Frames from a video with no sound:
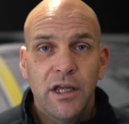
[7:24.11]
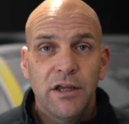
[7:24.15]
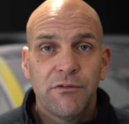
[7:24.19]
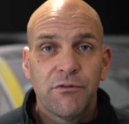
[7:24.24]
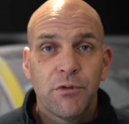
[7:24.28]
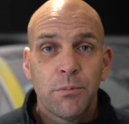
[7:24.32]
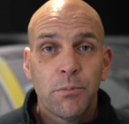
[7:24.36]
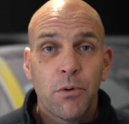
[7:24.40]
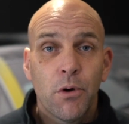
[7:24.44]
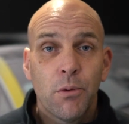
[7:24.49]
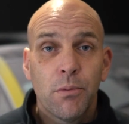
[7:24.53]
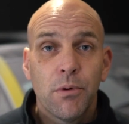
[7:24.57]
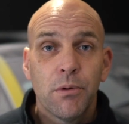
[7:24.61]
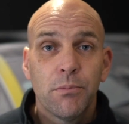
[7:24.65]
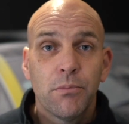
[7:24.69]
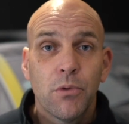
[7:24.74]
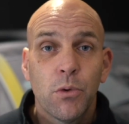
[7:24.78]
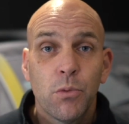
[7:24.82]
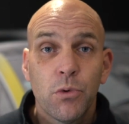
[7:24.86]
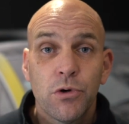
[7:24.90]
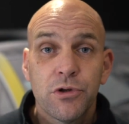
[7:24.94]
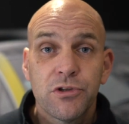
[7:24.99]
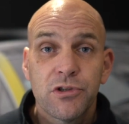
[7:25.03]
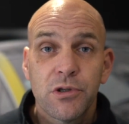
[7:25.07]
If the problem
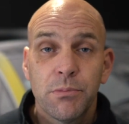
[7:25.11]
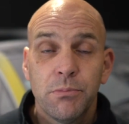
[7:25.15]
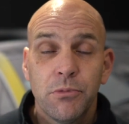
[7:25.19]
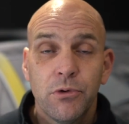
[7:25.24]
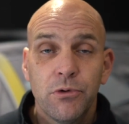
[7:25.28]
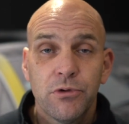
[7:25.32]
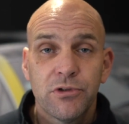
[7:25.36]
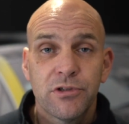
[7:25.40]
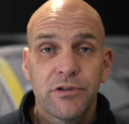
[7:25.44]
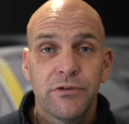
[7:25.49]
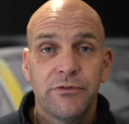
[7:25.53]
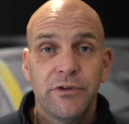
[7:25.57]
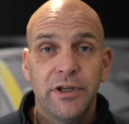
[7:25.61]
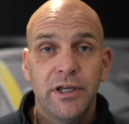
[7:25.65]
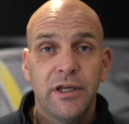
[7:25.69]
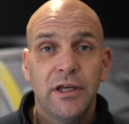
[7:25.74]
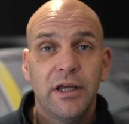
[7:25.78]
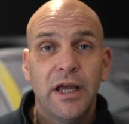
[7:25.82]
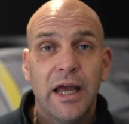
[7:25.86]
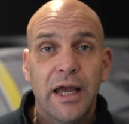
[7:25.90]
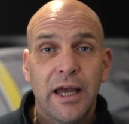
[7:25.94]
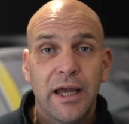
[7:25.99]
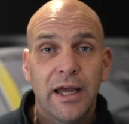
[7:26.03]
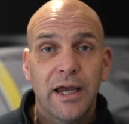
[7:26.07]
was more severe